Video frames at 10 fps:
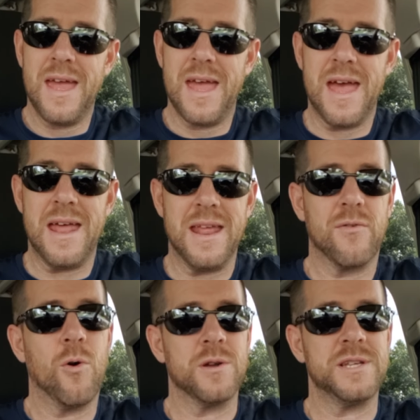And of
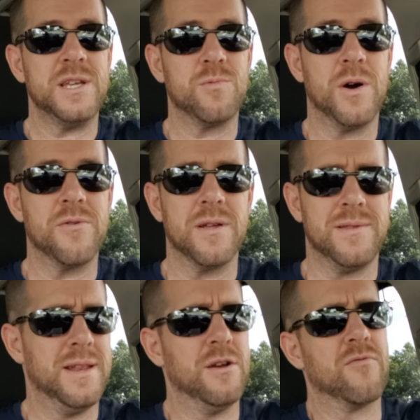course he's wondering,
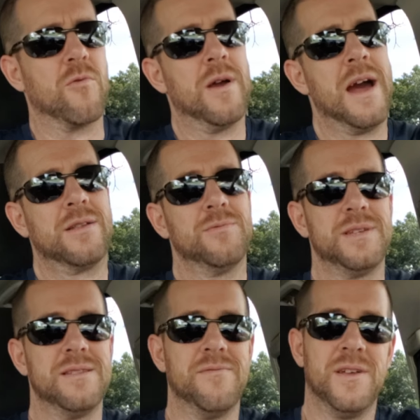did he overreact?
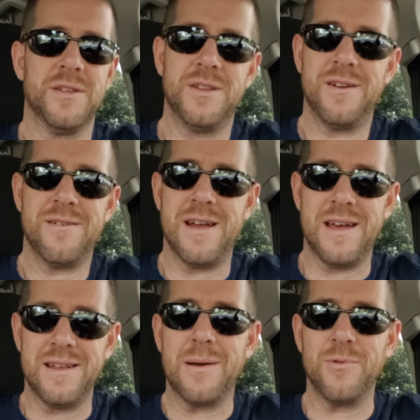Was he the villain here?
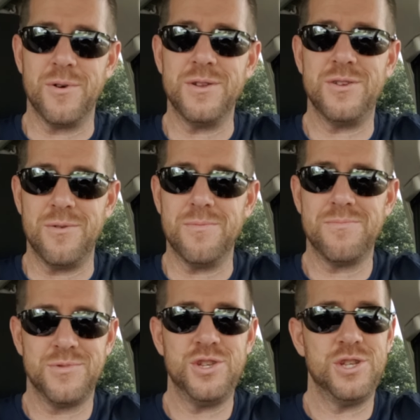And I'm going to
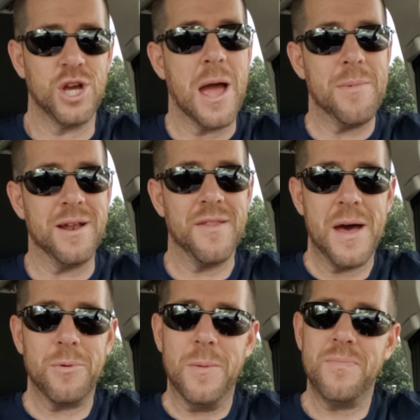chime in on
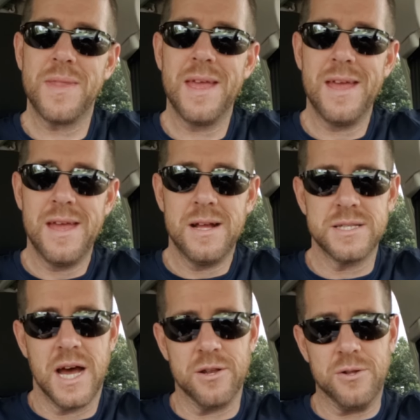that one.
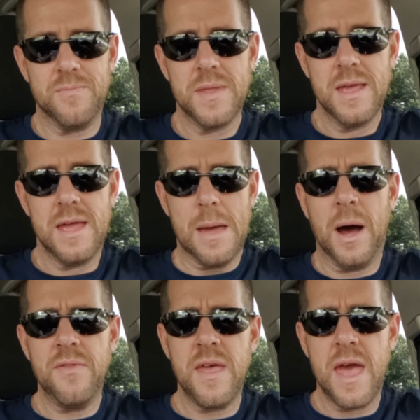Title: Am
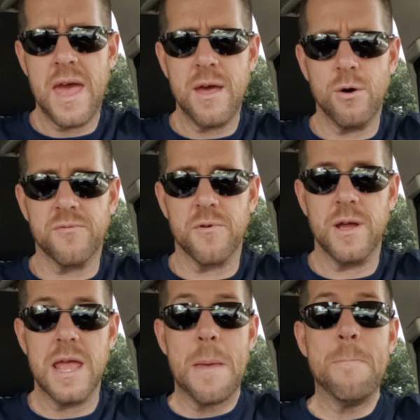I the a-hole
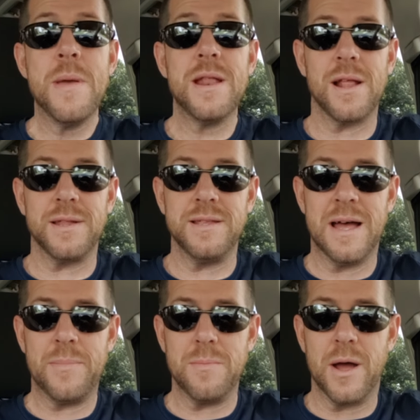for immediately
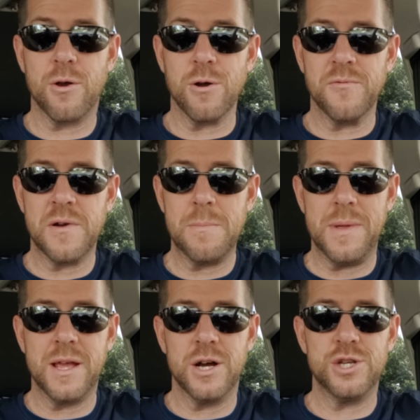dumping my girlfriend
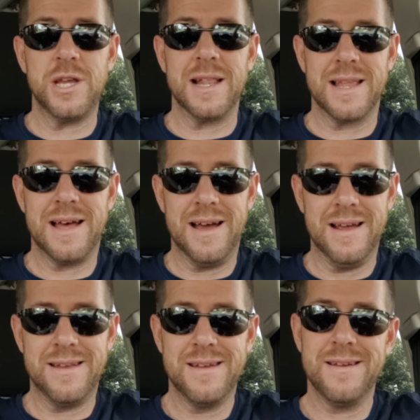because she
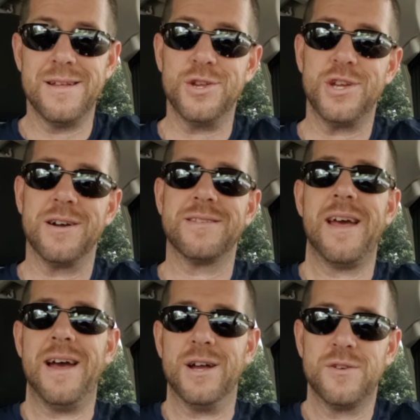lied? A shout out
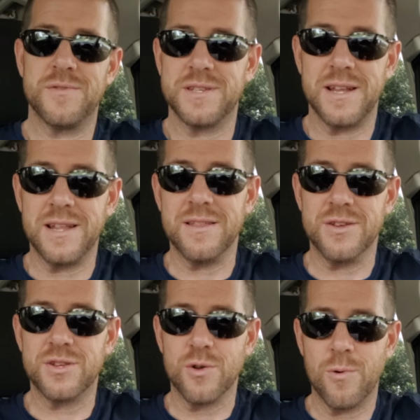to Ash for sending
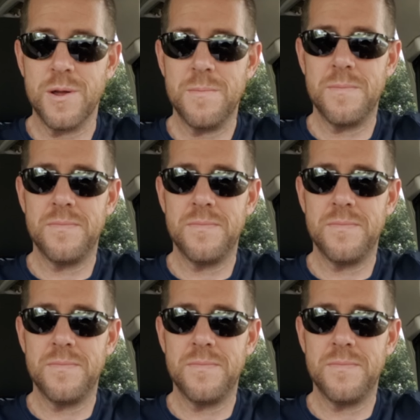this story.